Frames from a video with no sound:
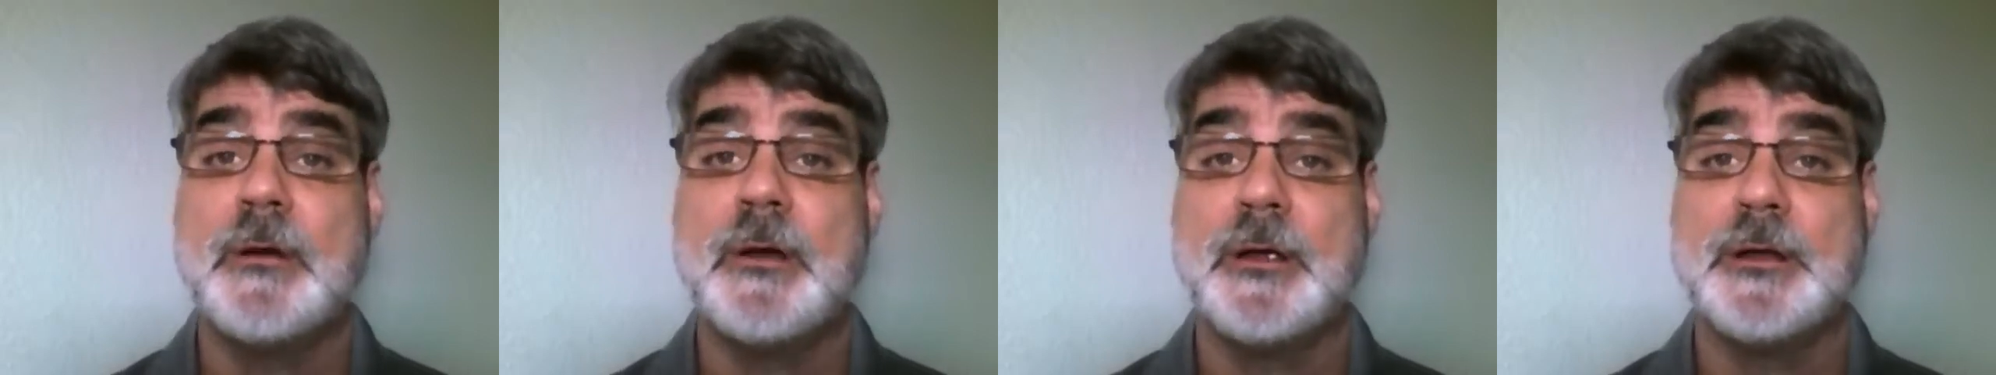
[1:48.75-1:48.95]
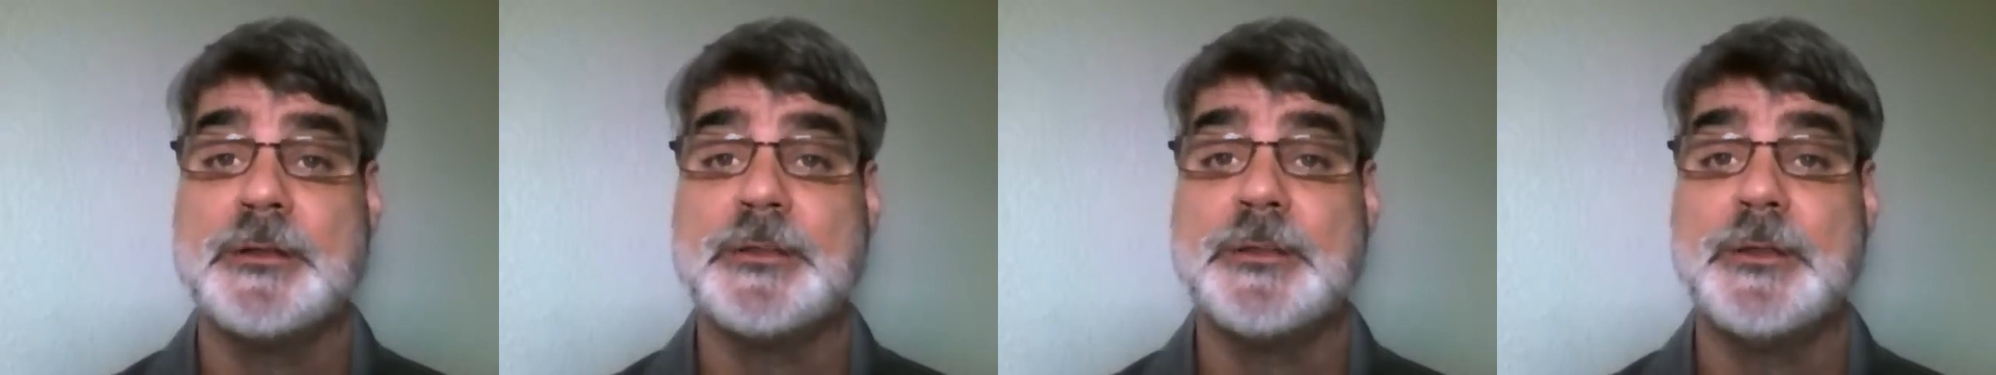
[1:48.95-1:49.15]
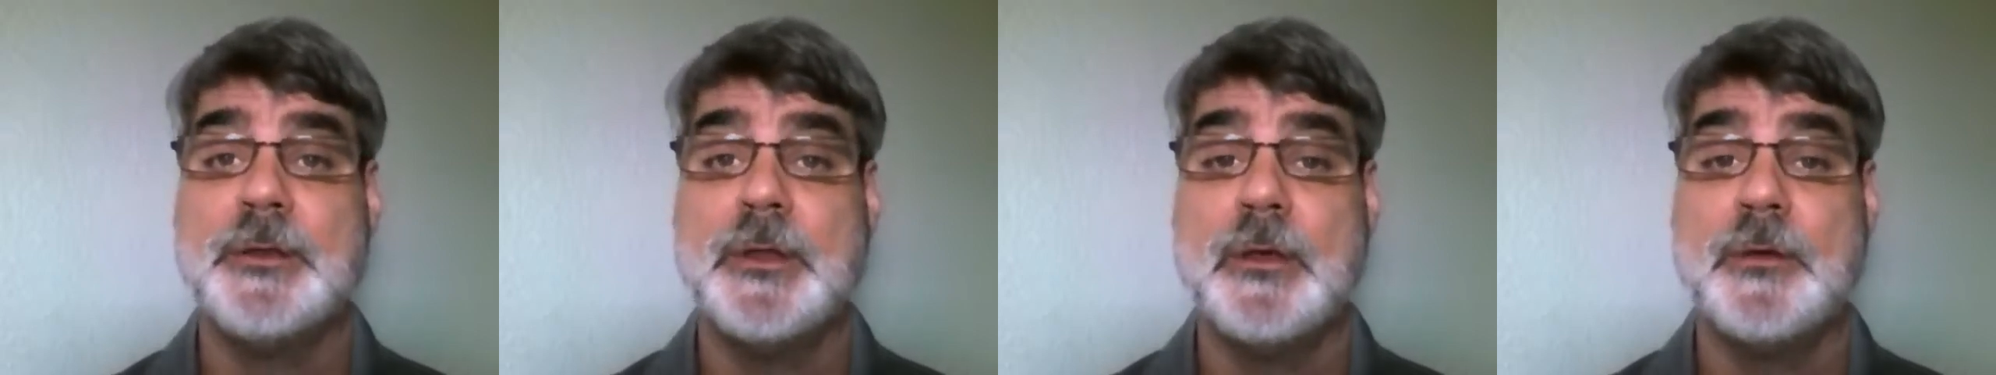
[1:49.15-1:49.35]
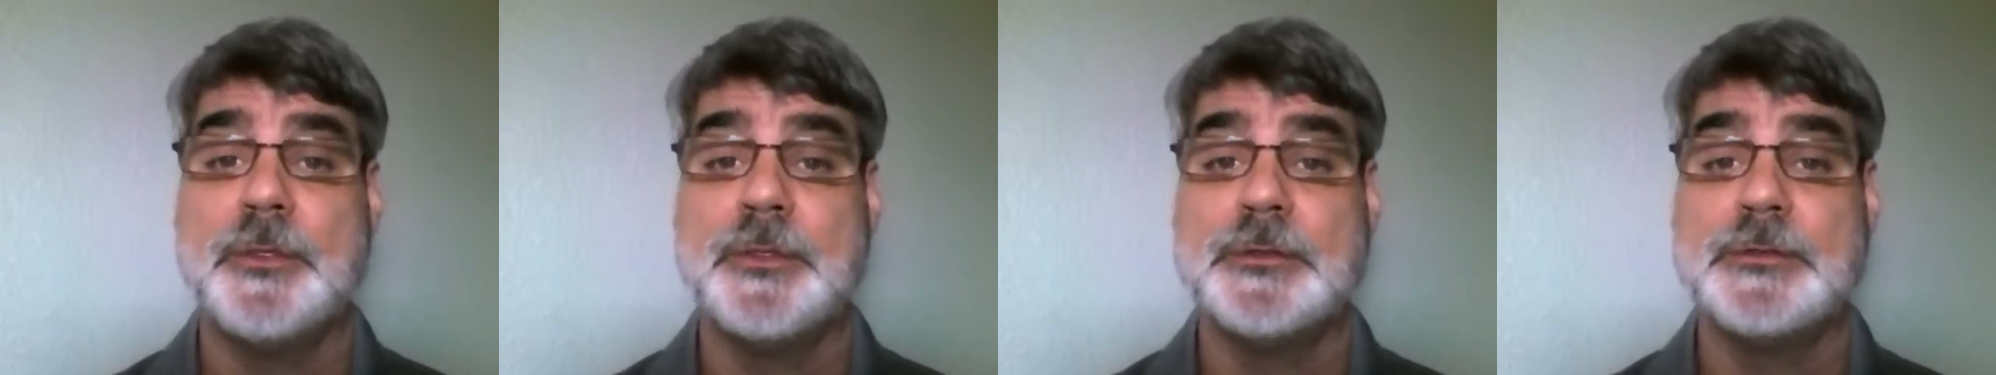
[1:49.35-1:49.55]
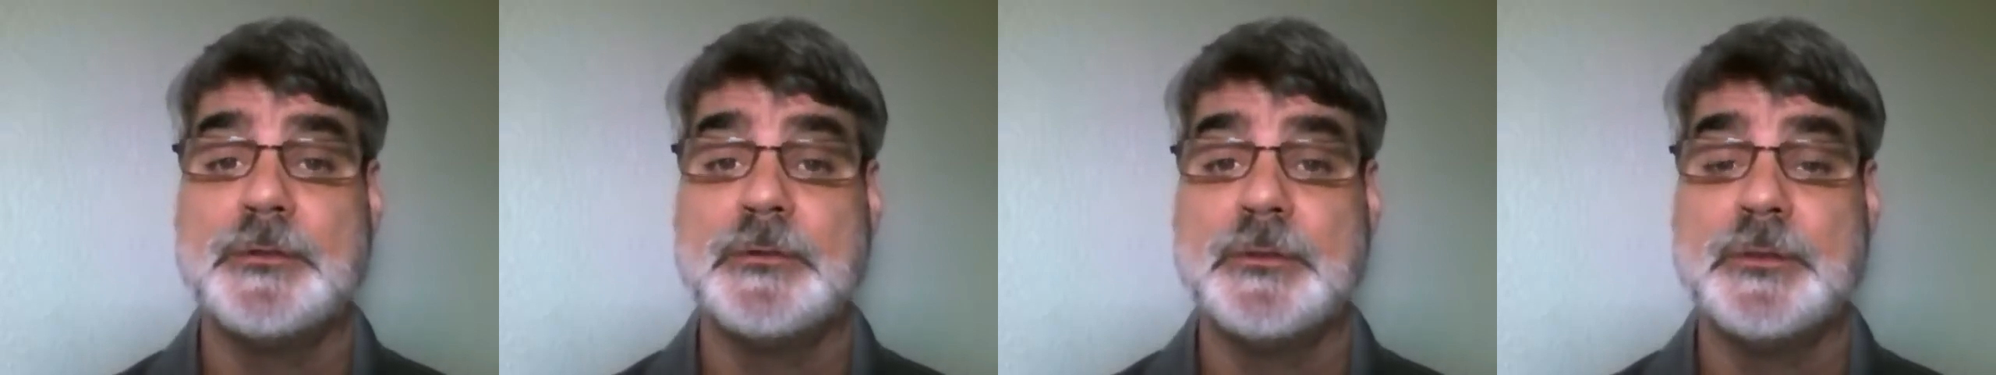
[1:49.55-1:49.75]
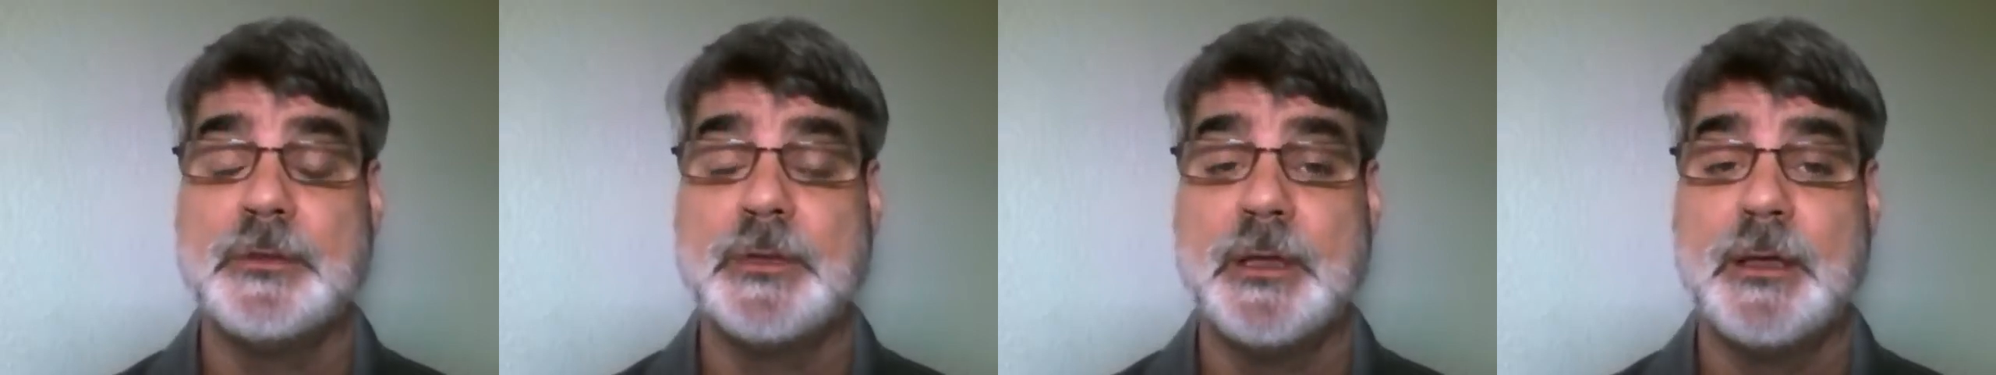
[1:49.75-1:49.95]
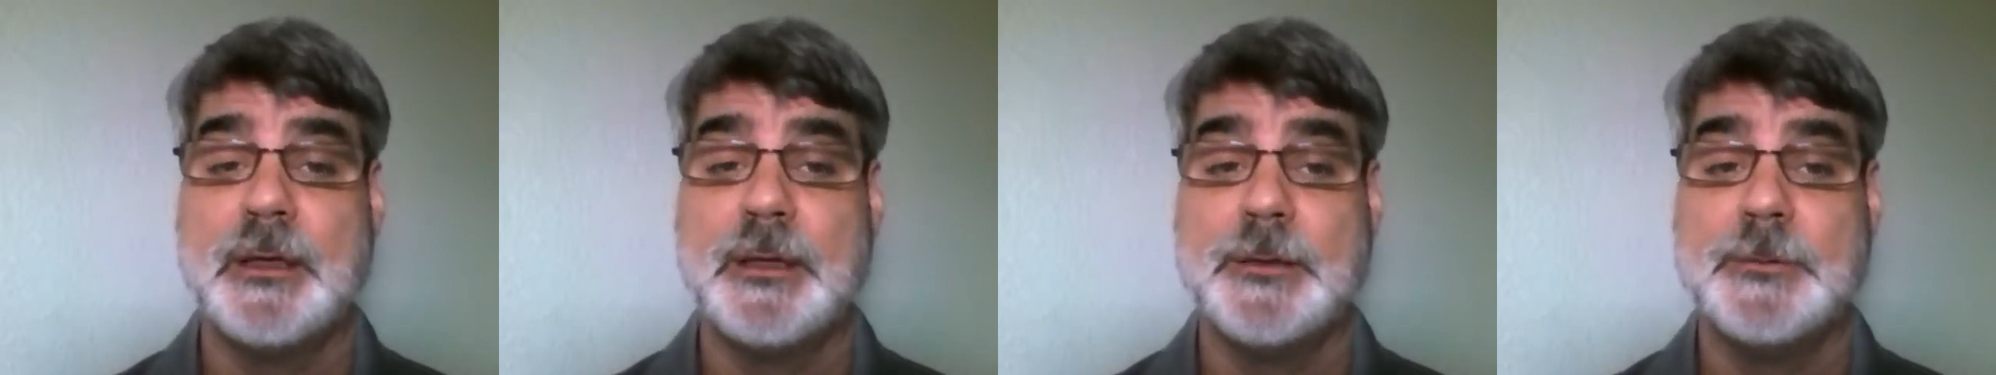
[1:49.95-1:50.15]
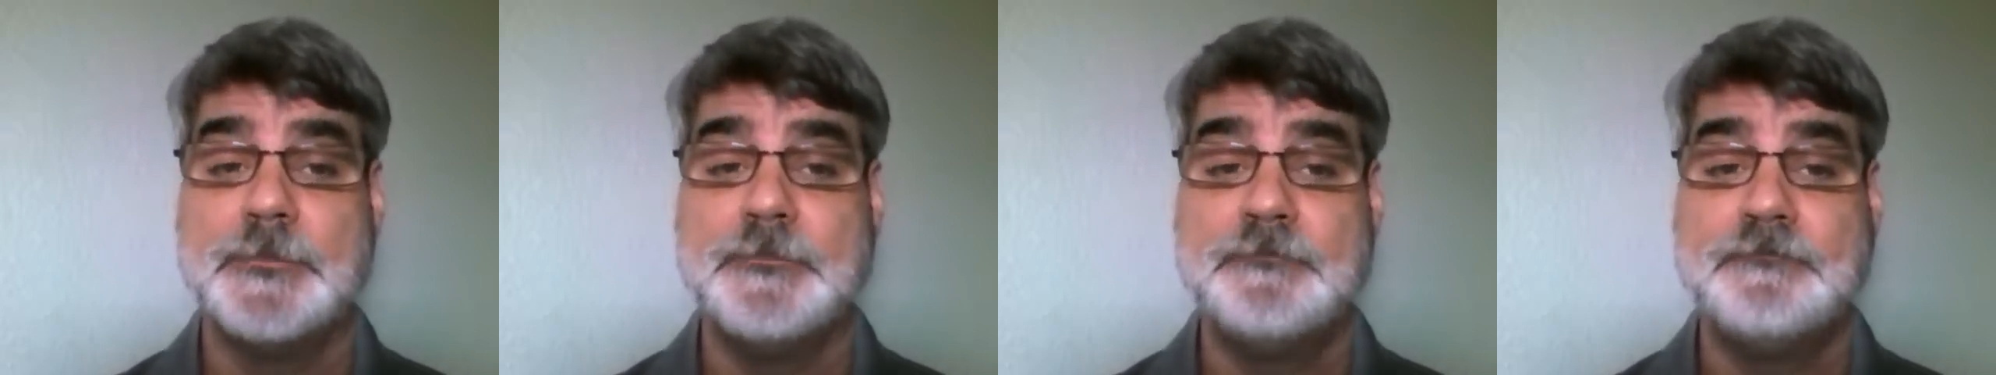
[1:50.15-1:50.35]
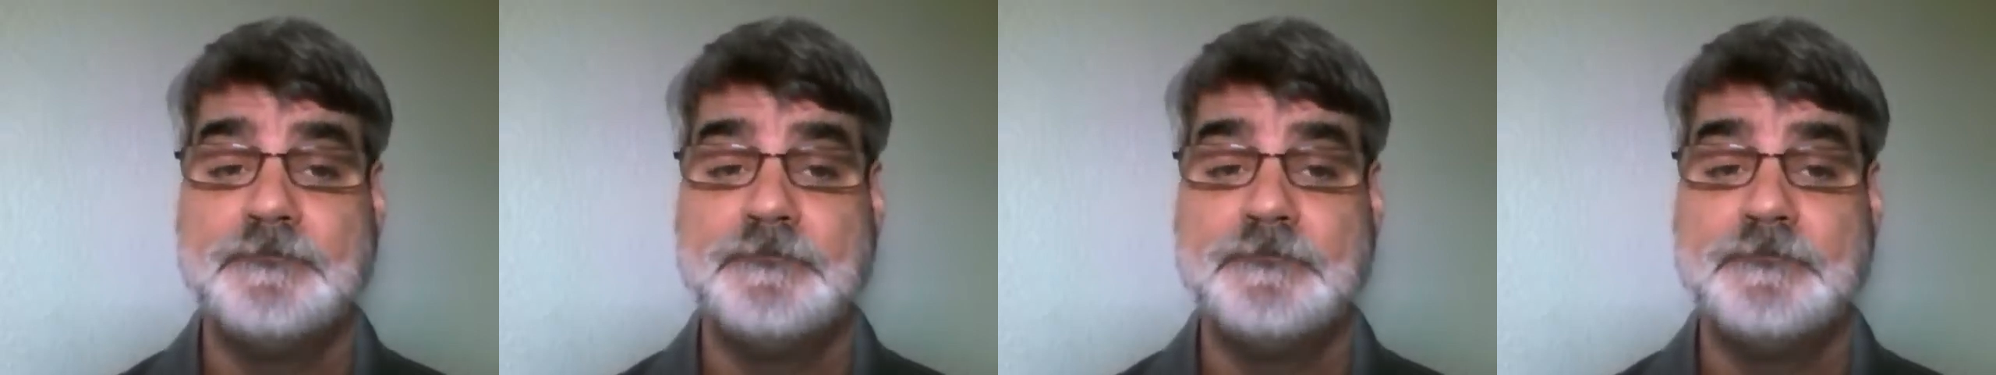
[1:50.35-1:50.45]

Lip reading: heart to know the truth of God.